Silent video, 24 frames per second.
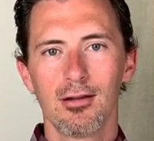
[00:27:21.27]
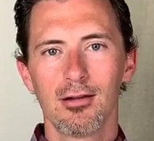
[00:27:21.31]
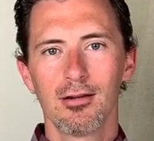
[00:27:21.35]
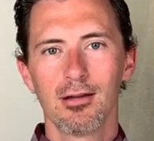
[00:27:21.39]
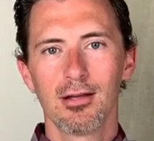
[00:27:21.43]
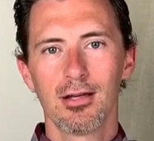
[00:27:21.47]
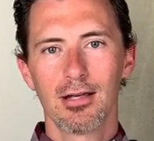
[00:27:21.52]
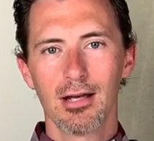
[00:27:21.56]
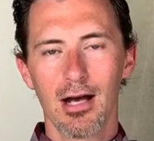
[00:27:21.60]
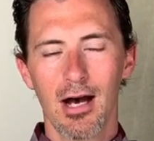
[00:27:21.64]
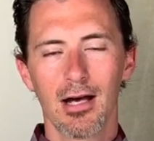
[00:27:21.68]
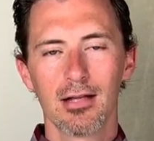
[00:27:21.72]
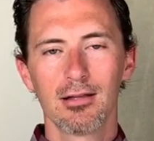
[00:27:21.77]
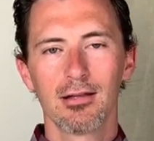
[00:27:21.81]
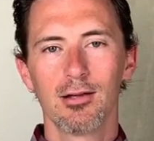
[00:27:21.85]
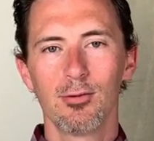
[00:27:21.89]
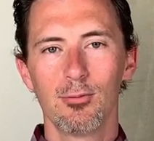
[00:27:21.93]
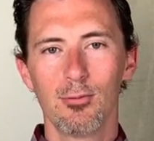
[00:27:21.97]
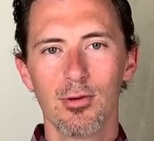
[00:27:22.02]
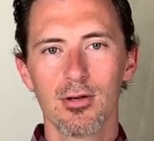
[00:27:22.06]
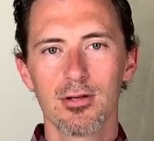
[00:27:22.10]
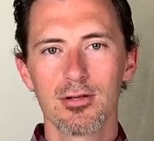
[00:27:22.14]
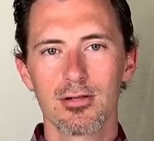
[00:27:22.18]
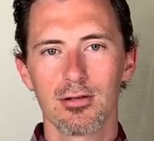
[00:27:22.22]
the godly
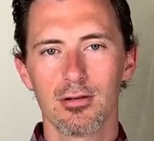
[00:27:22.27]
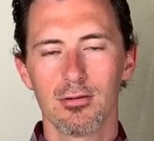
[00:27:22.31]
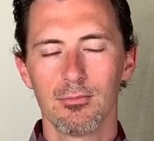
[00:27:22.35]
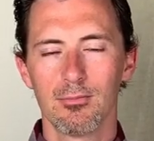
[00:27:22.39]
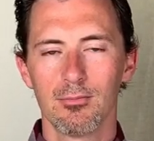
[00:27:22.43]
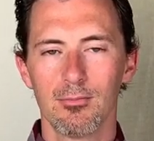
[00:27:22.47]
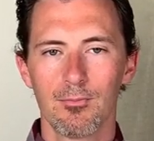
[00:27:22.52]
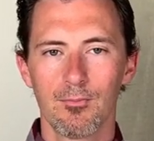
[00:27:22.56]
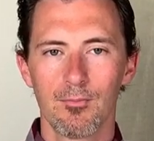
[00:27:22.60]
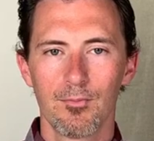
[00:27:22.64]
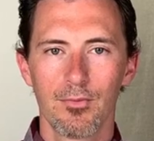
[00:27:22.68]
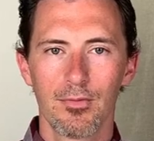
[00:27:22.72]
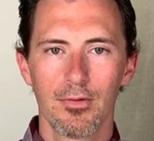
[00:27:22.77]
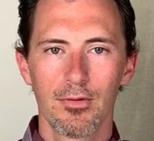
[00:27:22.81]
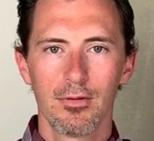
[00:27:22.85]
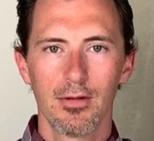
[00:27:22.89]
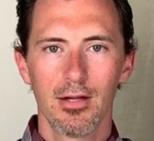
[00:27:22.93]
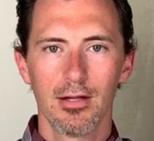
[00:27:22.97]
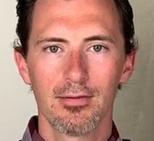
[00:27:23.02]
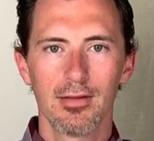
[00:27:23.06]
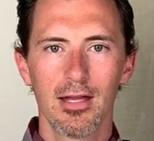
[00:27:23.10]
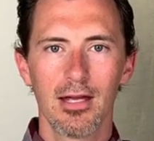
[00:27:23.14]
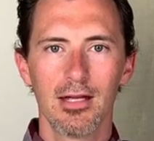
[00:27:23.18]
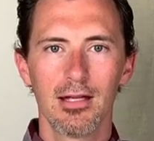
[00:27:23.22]
wisdom
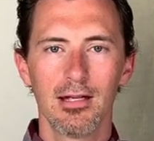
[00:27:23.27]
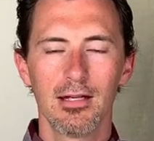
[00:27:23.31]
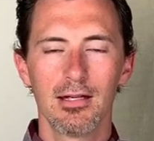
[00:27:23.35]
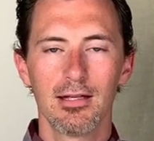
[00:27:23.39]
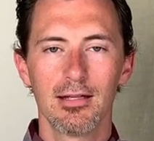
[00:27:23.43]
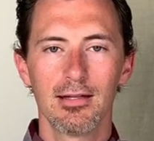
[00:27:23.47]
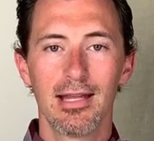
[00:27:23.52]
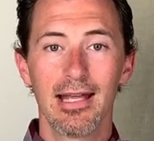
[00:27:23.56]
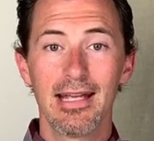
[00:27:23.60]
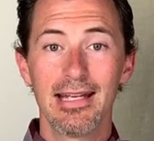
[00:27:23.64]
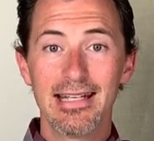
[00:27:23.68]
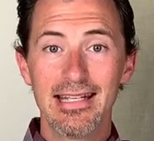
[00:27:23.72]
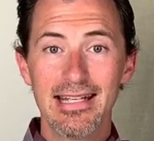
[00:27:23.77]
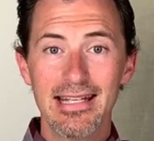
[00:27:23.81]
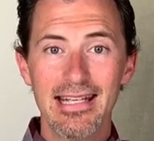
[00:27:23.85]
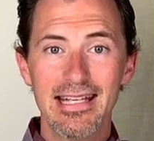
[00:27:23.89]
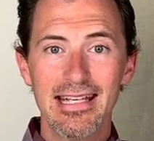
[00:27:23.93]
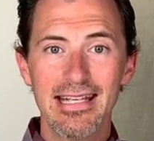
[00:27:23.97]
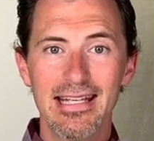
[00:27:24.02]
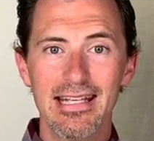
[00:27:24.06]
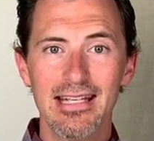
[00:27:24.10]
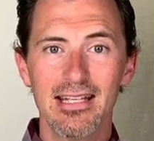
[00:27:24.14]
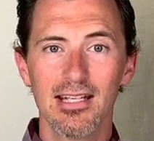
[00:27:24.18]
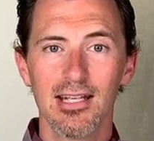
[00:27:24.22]
that they
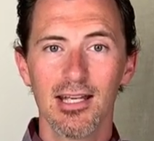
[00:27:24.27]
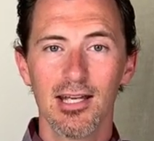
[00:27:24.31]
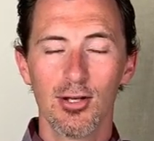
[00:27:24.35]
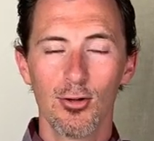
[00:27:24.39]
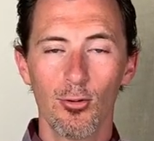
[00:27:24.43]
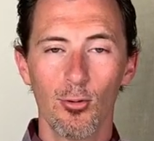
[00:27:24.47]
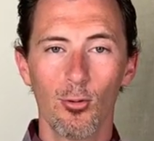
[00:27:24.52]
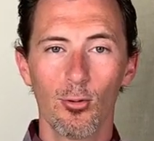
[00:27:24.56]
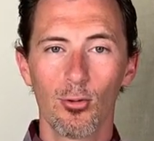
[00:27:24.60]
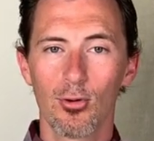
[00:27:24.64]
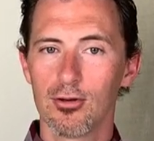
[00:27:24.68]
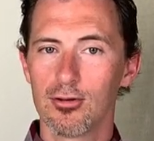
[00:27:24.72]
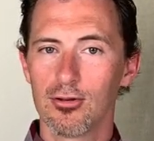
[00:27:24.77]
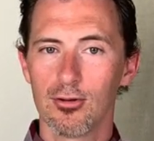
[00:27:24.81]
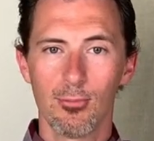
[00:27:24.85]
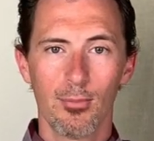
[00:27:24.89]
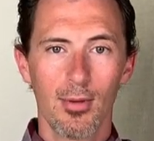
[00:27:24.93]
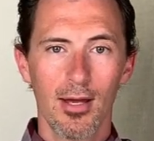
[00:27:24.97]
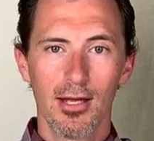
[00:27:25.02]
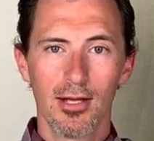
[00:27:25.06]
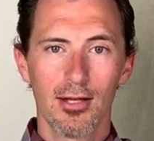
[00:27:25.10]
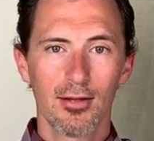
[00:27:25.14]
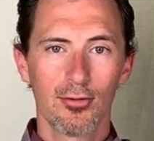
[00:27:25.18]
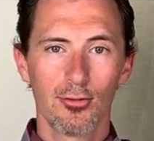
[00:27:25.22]
need in order to
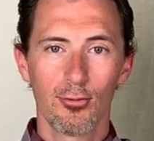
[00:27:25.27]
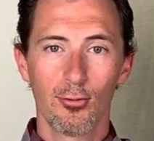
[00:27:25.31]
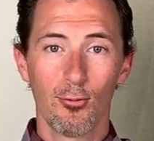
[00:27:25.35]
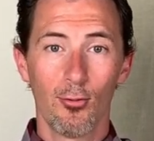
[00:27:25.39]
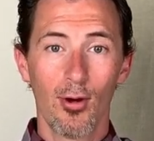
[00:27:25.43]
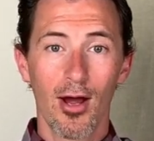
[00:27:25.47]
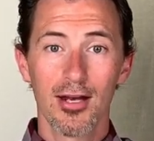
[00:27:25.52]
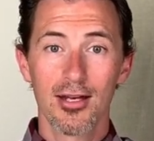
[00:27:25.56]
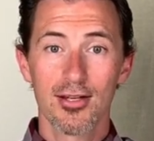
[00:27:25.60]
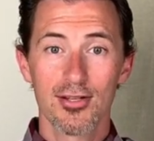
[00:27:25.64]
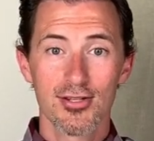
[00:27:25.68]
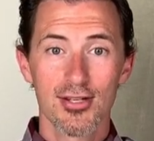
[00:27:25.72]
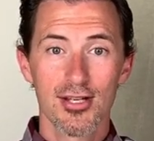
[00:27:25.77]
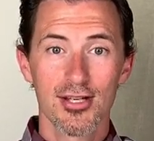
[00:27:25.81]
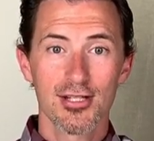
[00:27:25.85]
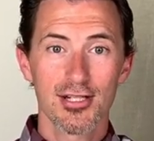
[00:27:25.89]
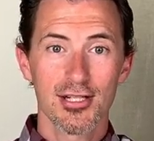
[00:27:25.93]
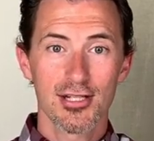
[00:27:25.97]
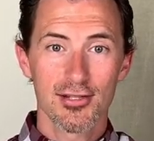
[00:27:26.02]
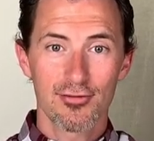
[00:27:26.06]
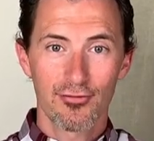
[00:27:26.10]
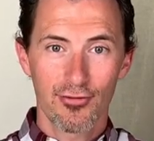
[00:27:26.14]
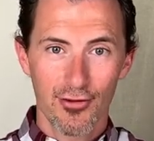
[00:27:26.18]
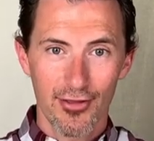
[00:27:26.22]
make the right
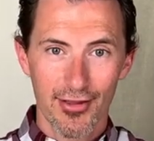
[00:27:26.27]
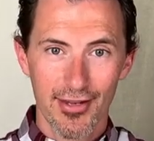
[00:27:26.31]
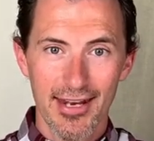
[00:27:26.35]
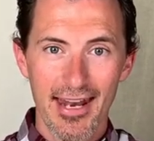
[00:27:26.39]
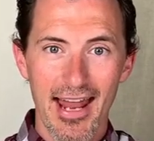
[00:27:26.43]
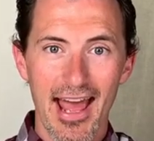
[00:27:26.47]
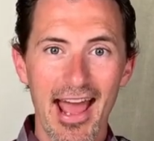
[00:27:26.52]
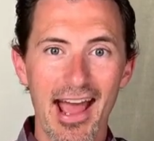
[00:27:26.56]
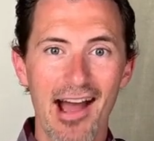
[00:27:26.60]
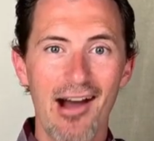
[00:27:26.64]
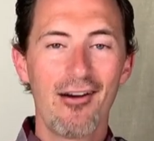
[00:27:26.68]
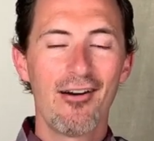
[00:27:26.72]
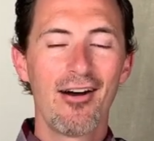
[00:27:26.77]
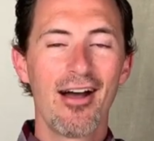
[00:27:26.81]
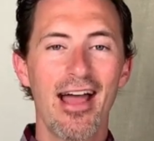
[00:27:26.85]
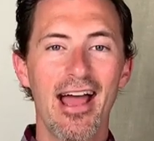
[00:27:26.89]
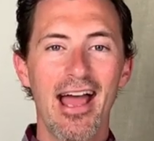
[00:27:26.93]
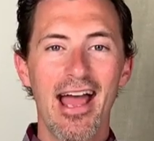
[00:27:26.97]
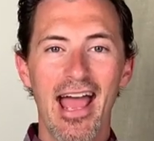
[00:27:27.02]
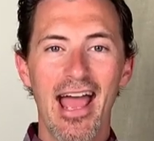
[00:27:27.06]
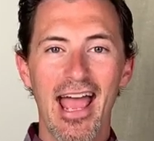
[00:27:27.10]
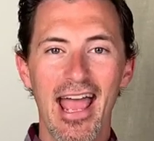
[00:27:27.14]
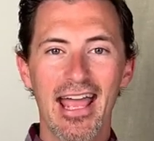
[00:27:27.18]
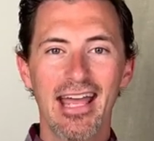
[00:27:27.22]
decisions for the now
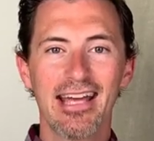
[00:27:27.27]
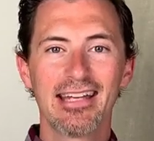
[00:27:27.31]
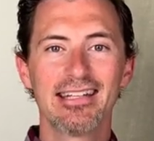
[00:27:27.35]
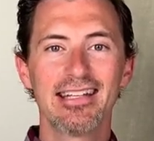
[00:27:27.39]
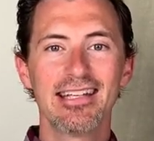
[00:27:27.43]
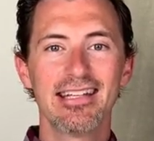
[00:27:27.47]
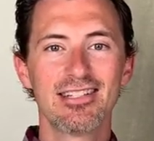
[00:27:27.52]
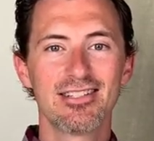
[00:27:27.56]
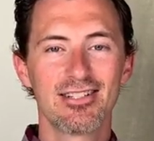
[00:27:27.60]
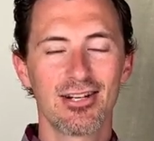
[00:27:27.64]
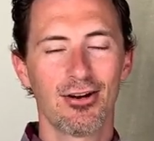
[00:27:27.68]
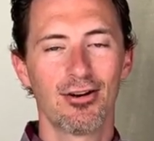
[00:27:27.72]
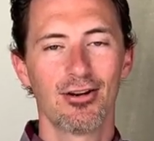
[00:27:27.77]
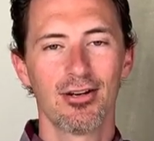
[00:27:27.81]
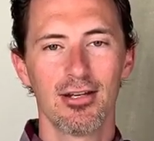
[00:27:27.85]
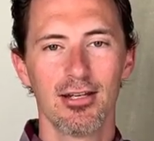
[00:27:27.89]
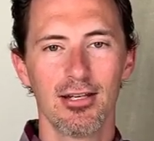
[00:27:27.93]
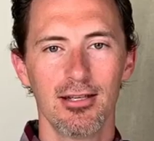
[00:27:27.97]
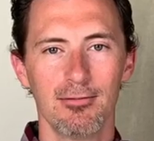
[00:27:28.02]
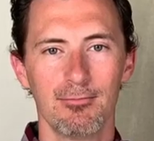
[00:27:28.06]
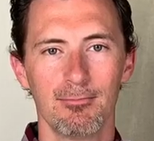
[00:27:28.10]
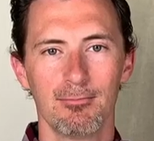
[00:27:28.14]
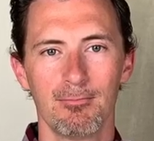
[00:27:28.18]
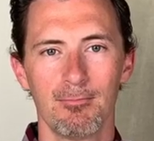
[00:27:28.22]
and eternity.